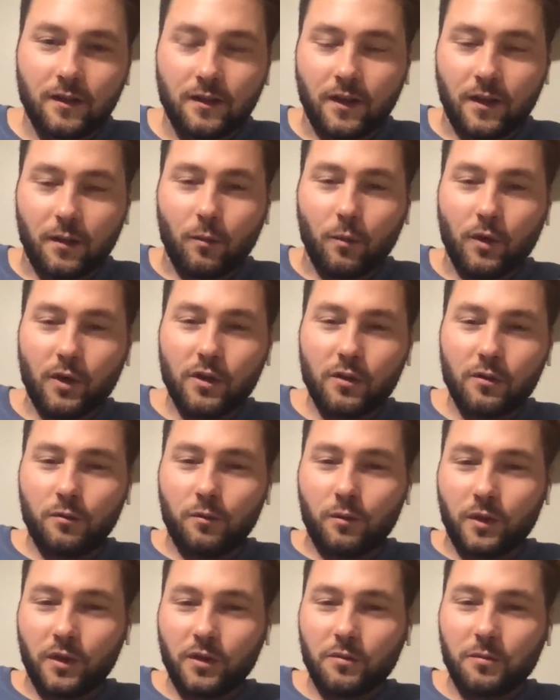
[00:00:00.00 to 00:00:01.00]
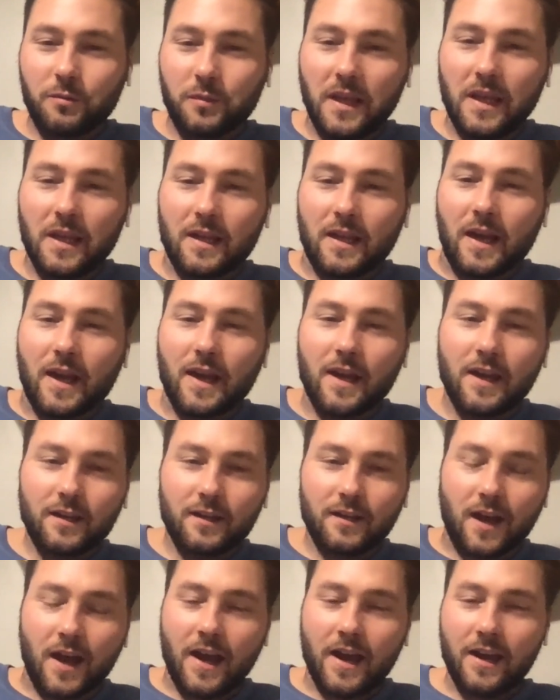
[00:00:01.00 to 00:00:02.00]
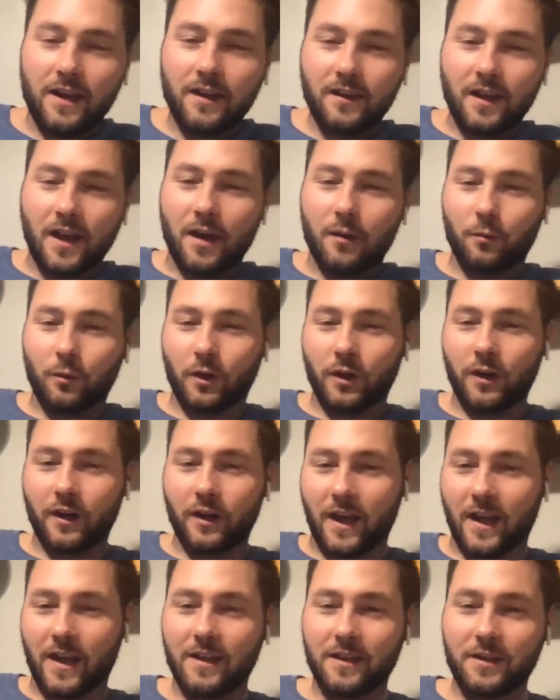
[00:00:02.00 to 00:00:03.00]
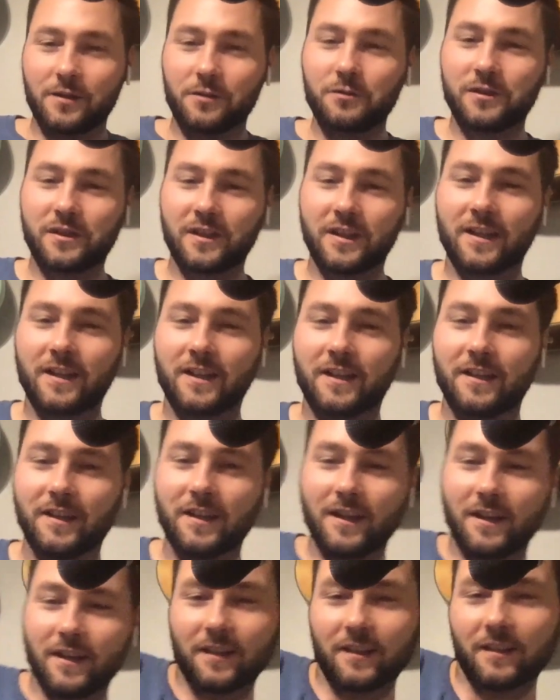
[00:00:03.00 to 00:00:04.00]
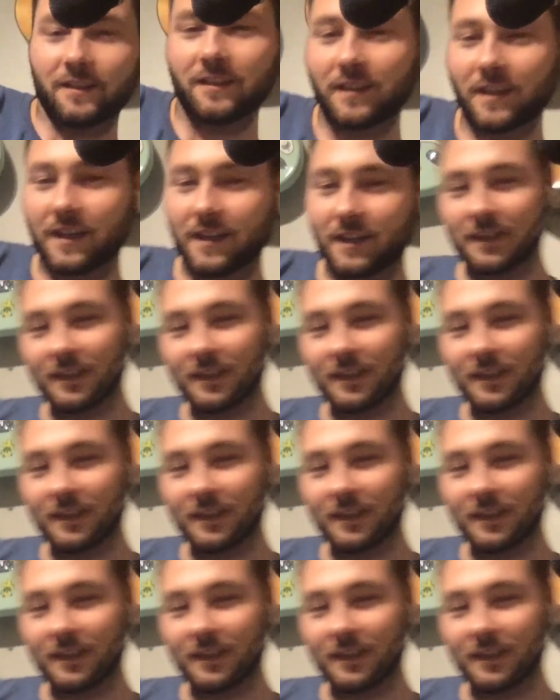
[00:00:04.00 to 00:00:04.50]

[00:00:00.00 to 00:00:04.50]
Like, what do you mean? I hate that word. I hate using it. Like,